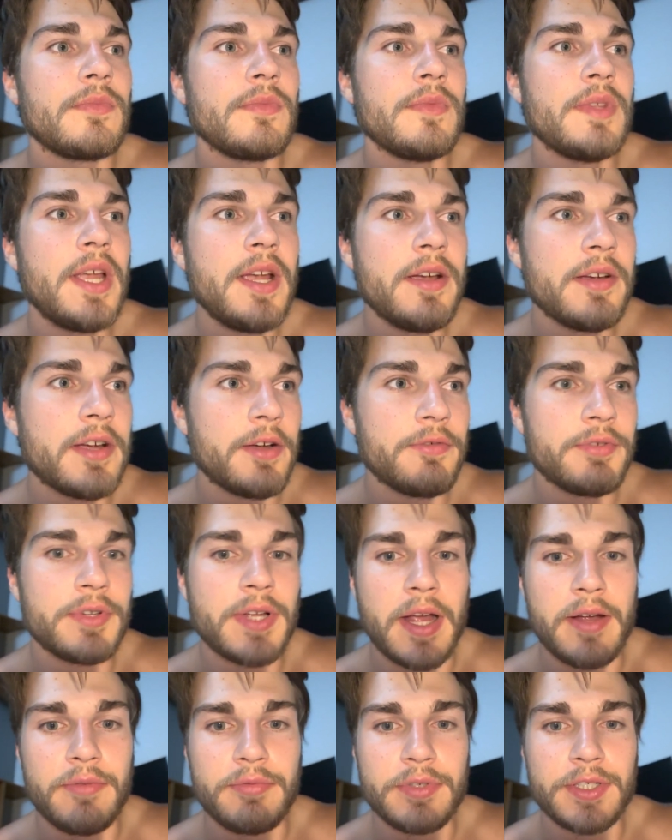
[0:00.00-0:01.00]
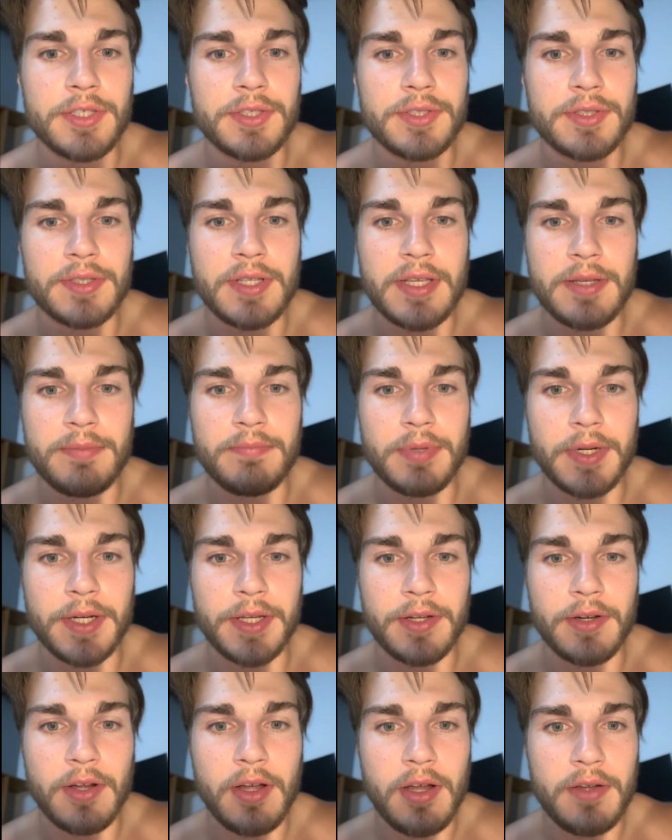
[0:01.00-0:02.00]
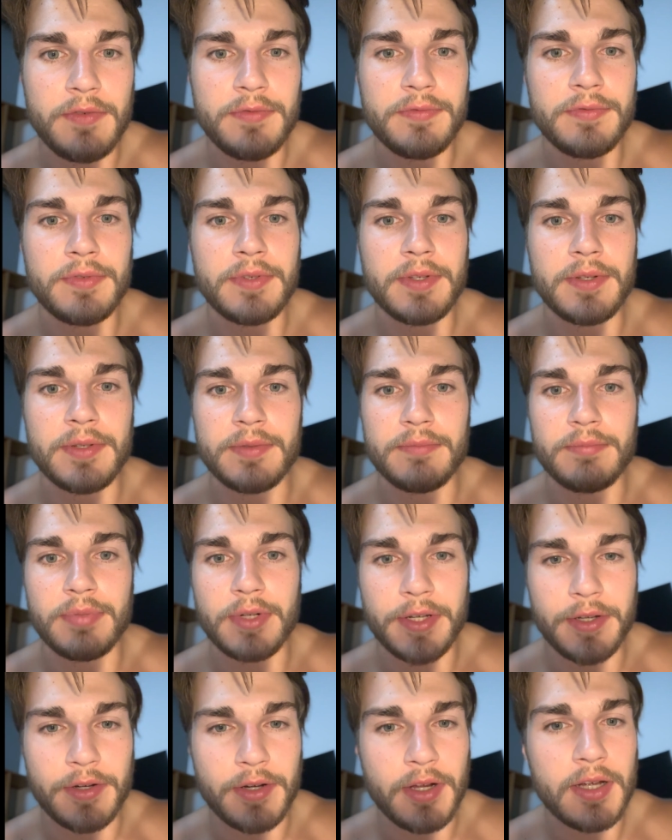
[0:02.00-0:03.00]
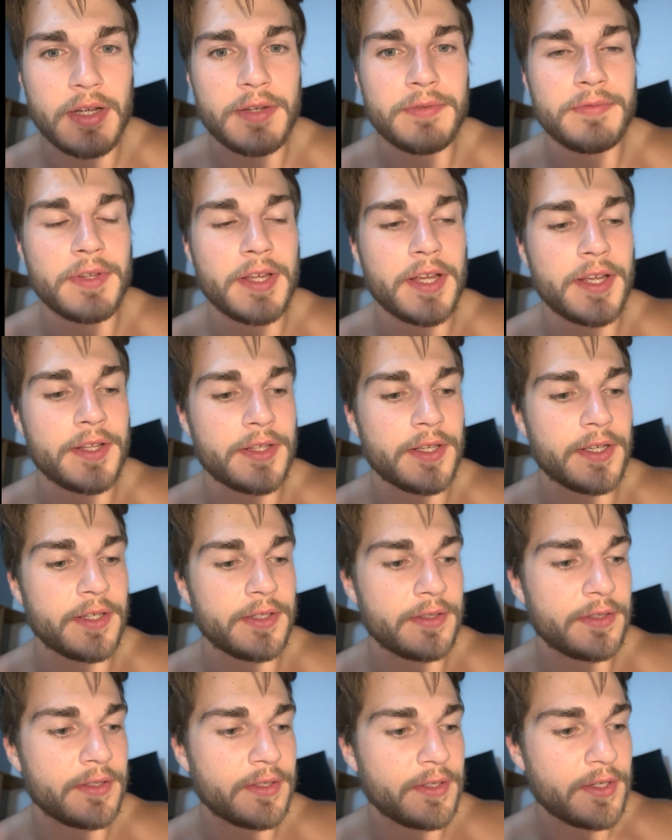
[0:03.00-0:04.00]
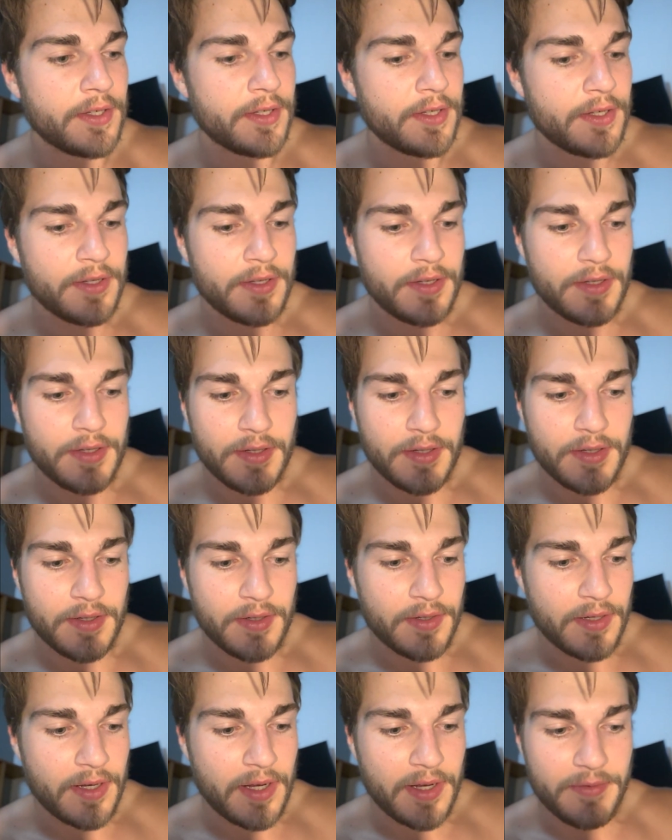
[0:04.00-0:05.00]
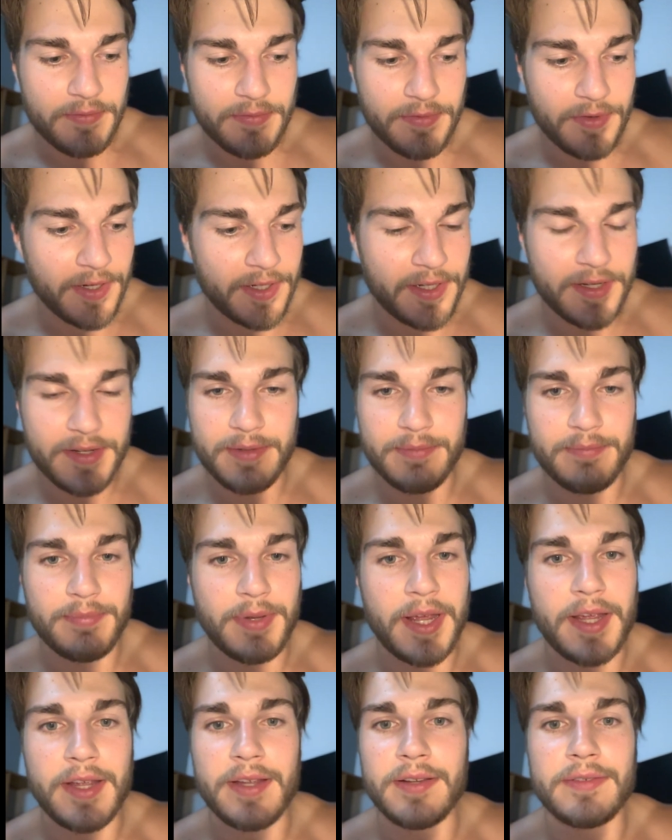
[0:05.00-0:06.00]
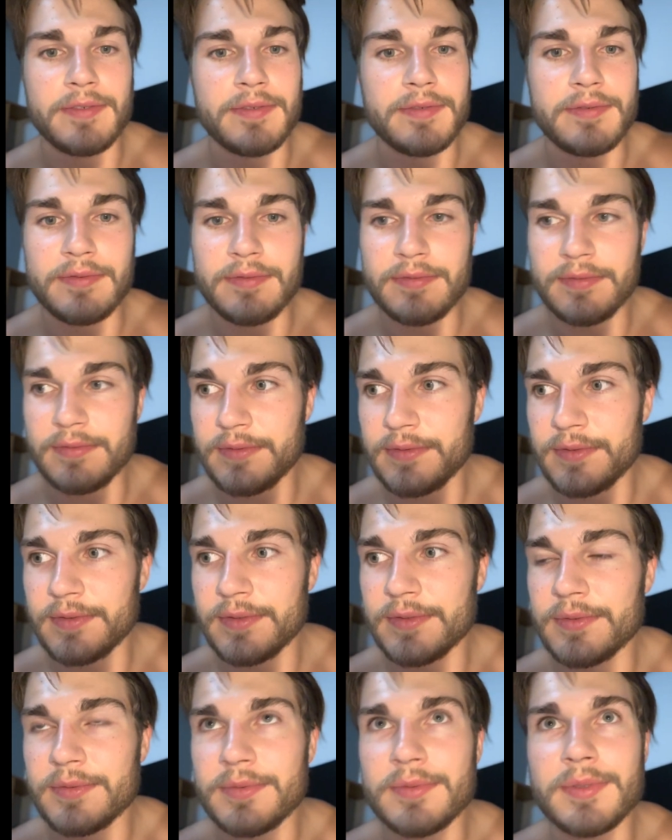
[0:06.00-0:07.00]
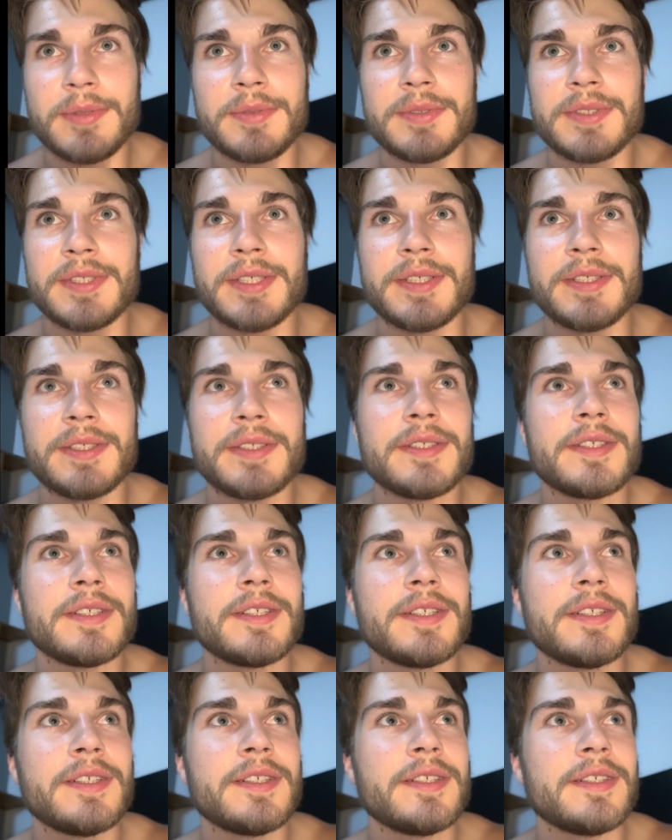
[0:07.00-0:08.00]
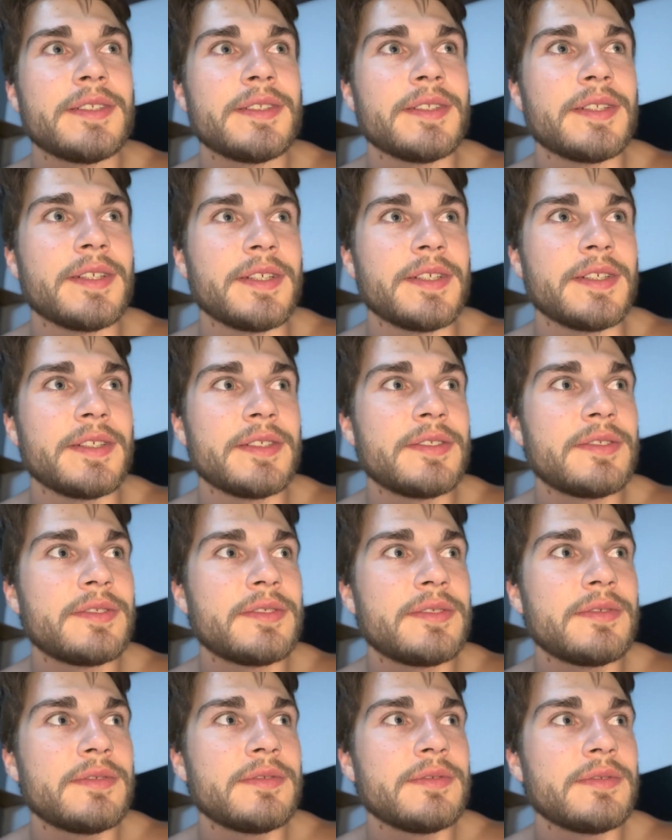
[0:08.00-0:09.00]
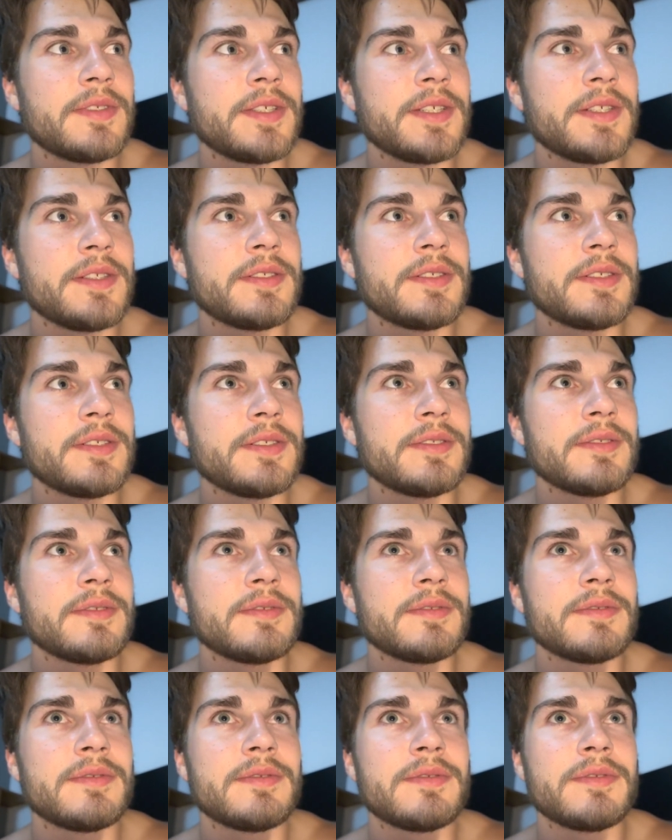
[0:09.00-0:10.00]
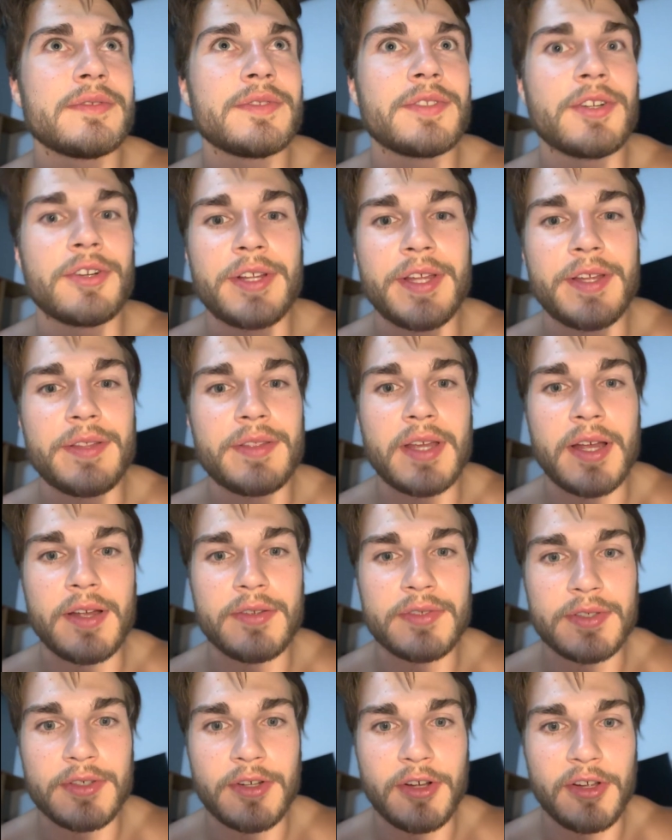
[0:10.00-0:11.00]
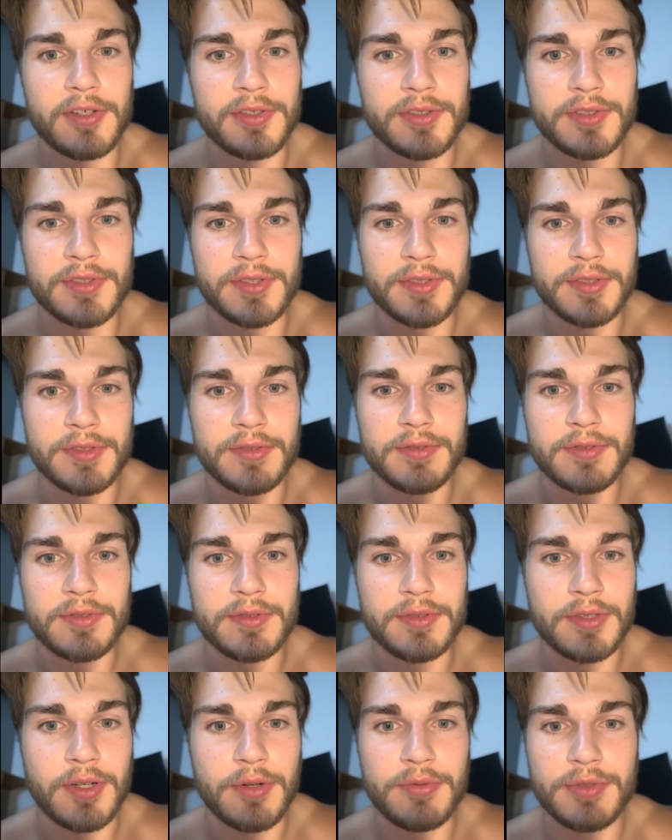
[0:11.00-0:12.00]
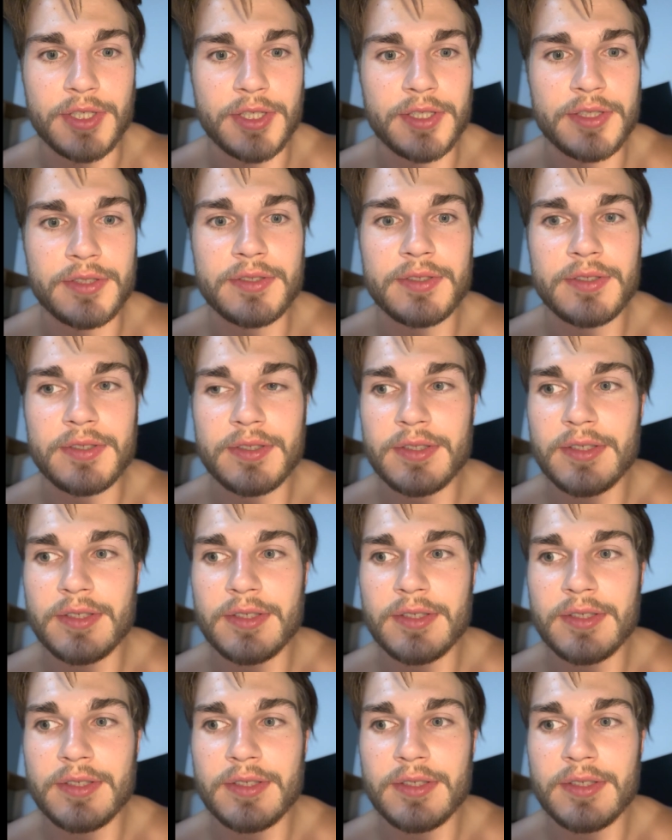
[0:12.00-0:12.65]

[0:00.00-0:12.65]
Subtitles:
yeah, I would just keep putting it off, and then I fucking paid, what was it, like $38,000 in coaching,